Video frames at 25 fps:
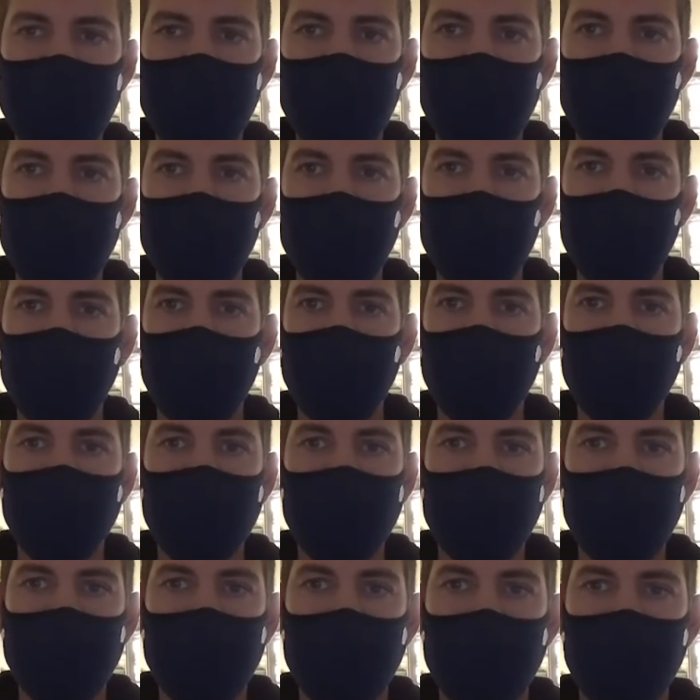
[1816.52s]
you,
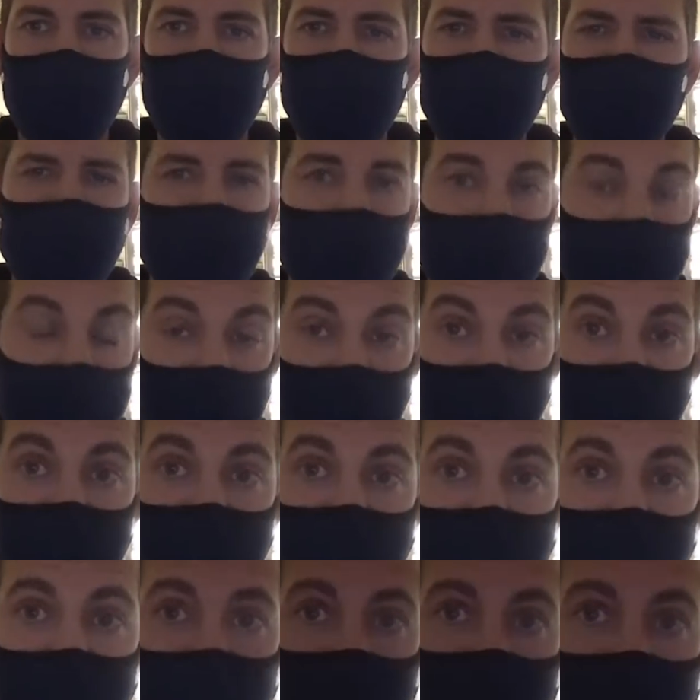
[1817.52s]
you don't let that
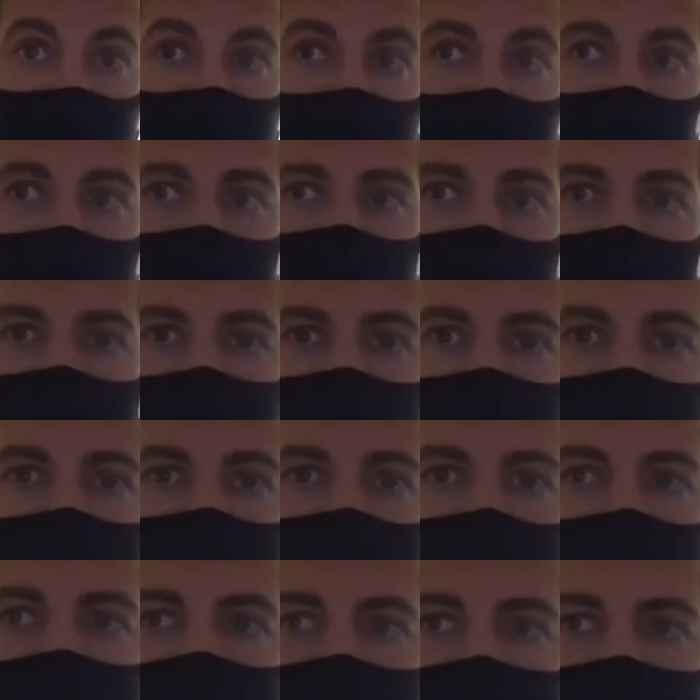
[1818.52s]
affect your emotions. I think it's